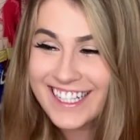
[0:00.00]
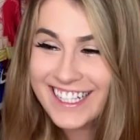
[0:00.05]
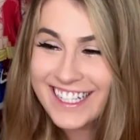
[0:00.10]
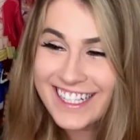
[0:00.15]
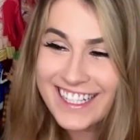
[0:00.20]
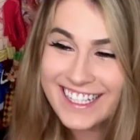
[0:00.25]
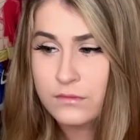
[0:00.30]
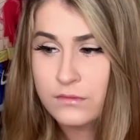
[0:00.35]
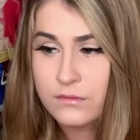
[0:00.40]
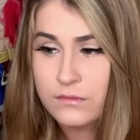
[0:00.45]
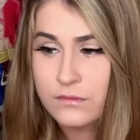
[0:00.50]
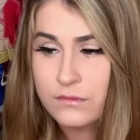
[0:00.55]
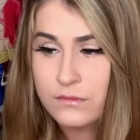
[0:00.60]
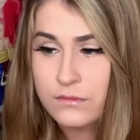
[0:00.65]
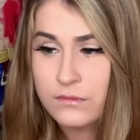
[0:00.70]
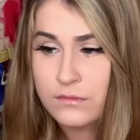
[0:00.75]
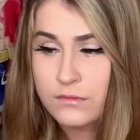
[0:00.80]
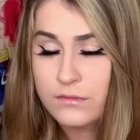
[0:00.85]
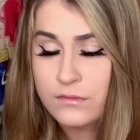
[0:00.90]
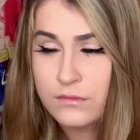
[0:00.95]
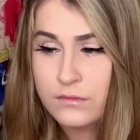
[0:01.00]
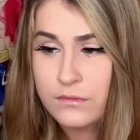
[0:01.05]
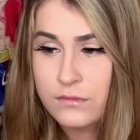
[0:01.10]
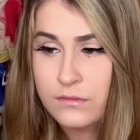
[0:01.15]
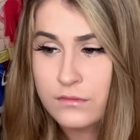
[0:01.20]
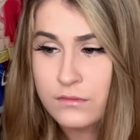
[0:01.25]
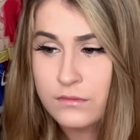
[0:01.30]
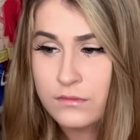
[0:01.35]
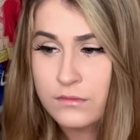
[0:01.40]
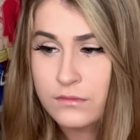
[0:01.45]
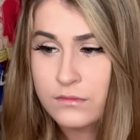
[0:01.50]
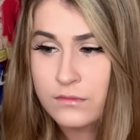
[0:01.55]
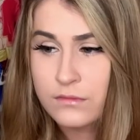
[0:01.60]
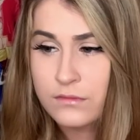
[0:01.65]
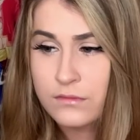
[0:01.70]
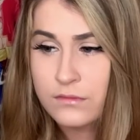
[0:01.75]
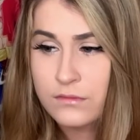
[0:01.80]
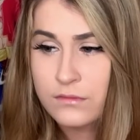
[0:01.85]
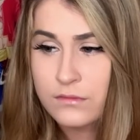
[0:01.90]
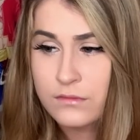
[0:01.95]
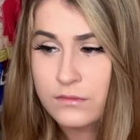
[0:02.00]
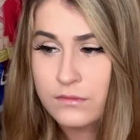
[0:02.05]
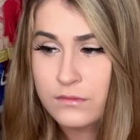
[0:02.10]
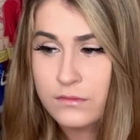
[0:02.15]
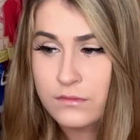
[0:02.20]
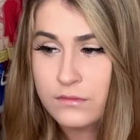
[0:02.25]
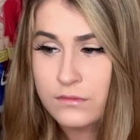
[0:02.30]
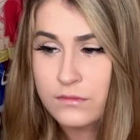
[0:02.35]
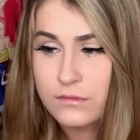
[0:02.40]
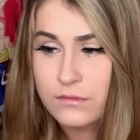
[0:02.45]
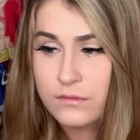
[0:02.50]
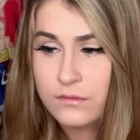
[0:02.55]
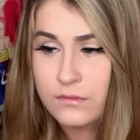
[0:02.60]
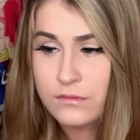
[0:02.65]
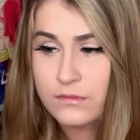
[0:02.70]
(no one is talking)